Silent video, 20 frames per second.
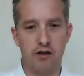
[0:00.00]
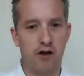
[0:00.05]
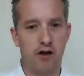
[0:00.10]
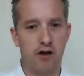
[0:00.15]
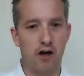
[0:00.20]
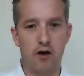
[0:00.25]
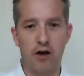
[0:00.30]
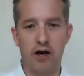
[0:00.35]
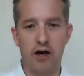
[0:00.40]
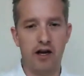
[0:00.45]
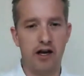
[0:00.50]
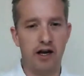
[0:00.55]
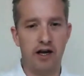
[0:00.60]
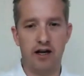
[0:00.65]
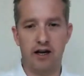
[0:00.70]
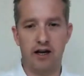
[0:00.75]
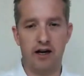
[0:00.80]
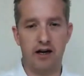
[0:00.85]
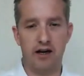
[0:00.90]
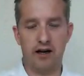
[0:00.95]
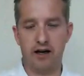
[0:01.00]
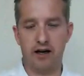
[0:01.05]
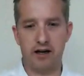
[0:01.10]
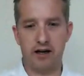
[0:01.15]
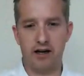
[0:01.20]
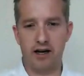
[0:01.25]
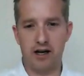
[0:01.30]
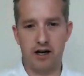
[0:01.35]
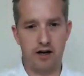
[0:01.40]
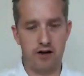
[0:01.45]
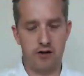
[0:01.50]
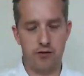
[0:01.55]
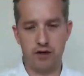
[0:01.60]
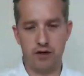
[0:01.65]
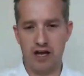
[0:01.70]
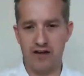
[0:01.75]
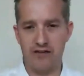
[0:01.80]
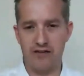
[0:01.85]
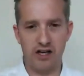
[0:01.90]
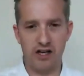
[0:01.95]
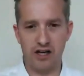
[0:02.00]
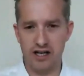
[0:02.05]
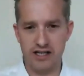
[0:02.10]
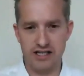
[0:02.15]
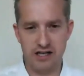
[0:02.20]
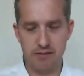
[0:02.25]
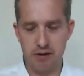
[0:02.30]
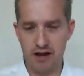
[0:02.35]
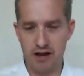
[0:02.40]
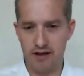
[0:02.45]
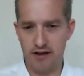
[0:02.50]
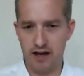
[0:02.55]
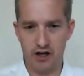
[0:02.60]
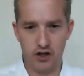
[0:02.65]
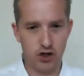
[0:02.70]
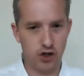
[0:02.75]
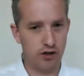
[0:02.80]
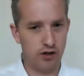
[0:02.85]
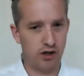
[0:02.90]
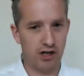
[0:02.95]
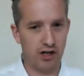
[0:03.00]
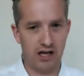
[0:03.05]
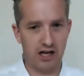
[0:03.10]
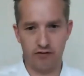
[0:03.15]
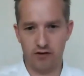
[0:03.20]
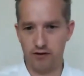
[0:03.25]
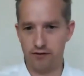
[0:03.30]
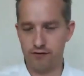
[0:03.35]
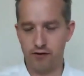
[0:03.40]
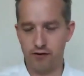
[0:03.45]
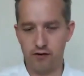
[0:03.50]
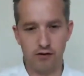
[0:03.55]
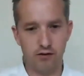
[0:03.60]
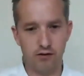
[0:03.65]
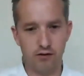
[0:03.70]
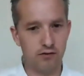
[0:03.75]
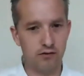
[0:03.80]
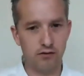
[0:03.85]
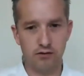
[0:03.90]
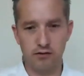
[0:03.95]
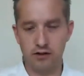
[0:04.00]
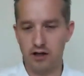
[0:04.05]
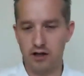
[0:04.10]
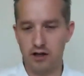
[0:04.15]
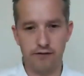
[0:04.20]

So in a class, when you have a 90-minute session, you'll have a full